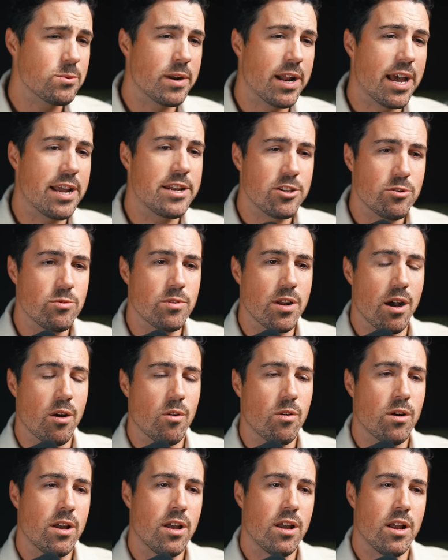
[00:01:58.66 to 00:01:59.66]
what I do
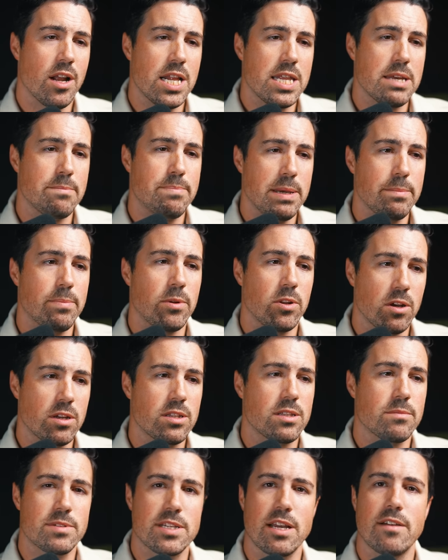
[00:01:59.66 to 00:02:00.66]
know that people
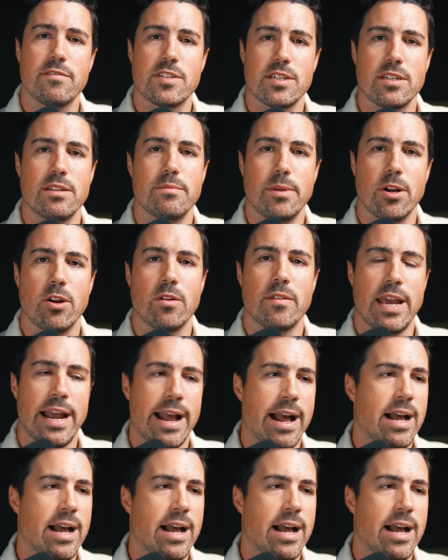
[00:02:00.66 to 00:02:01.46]
look themselves in the mirror and they